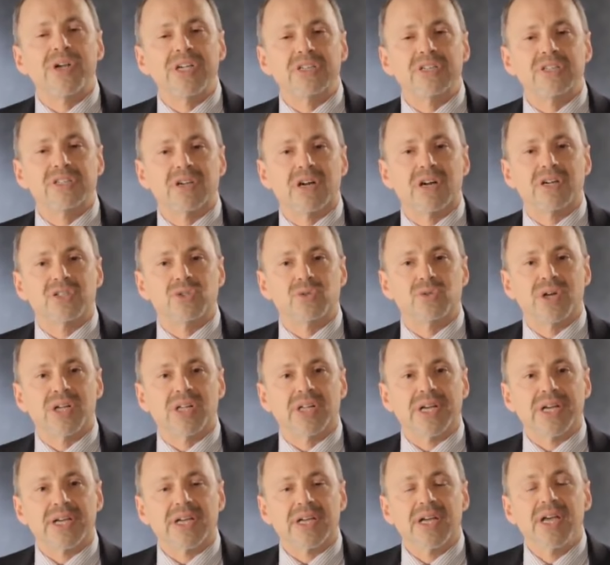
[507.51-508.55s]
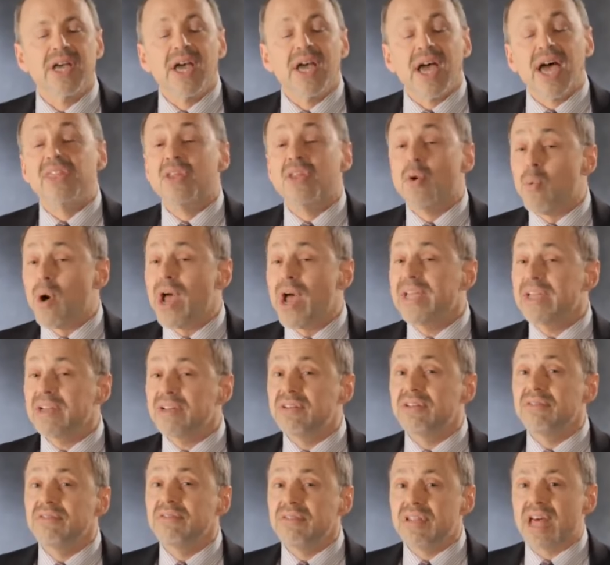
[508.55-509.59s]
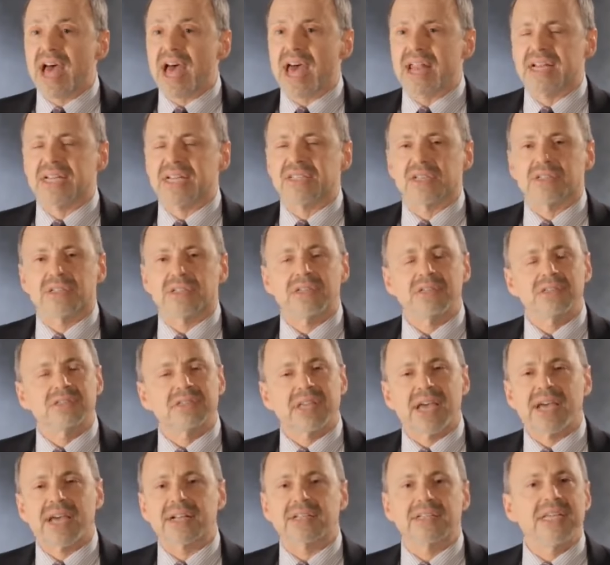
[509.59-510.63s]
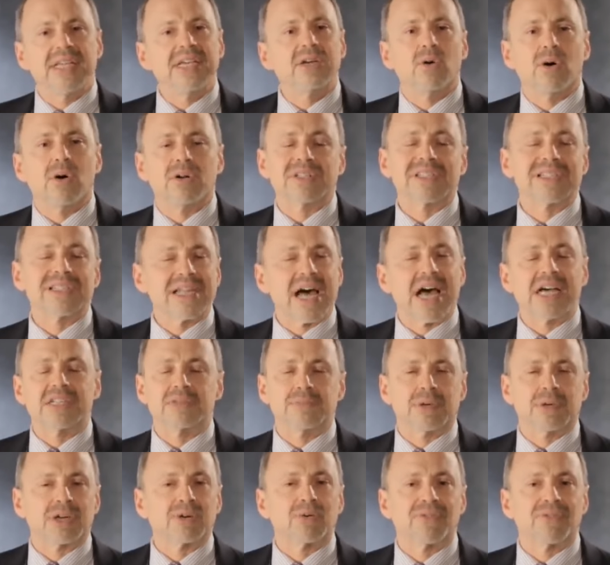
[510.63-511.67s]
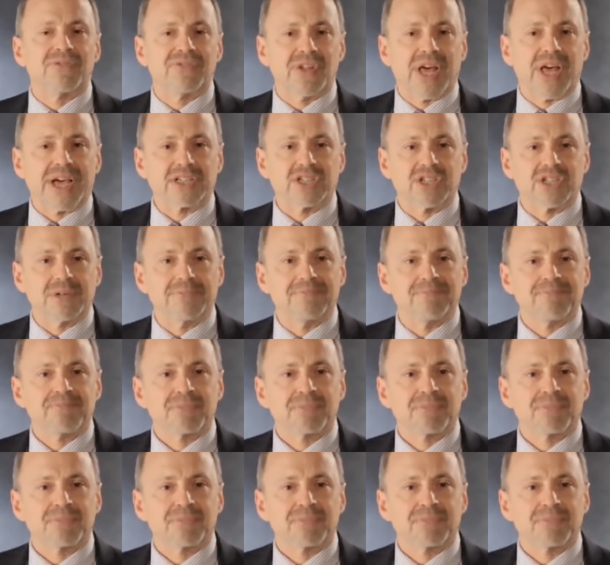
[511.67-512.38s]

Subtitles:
you start drilling. And the way you do that is a little technique called seismic reflection.